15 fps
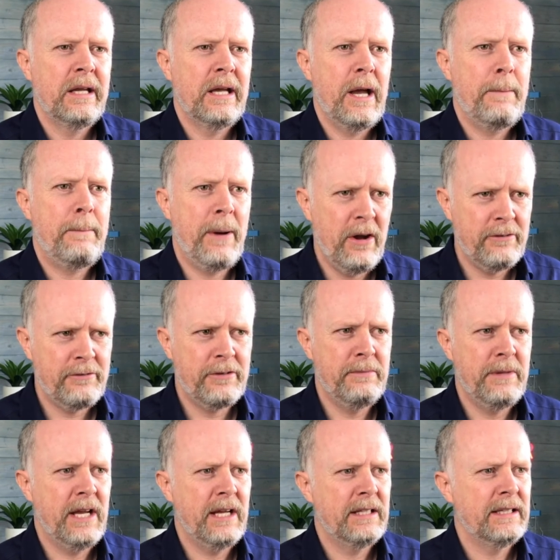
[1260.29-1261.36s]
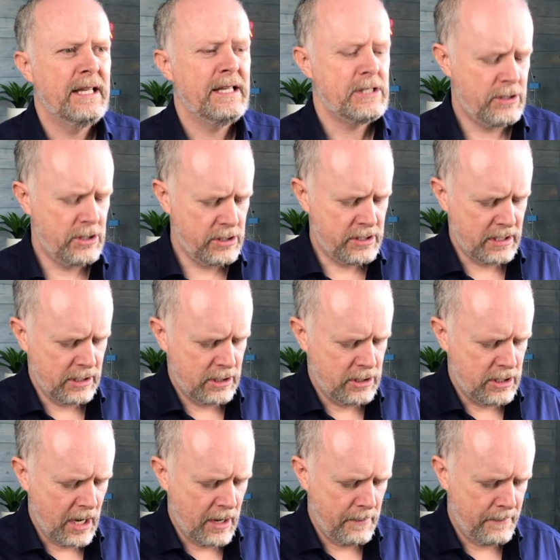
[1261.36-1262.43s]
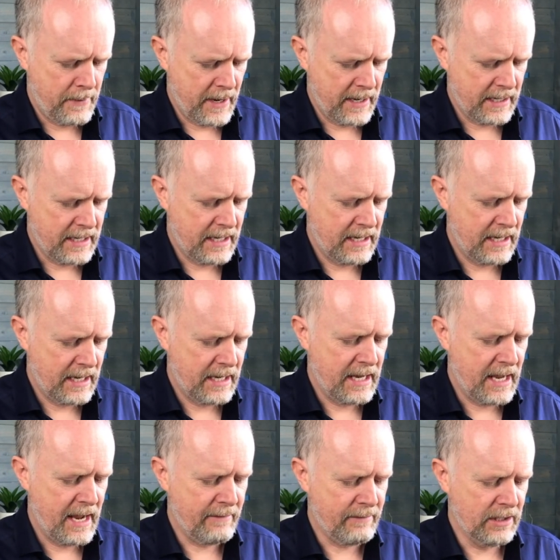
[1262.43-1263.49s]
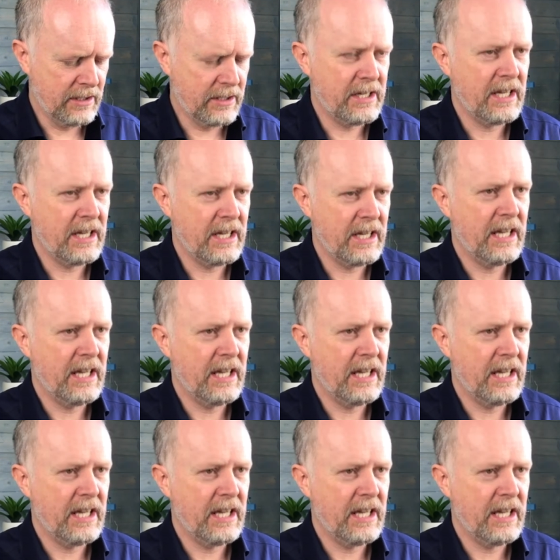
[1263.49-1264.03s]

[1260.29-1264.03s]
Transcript: Apart from that, let's just go back and have a look at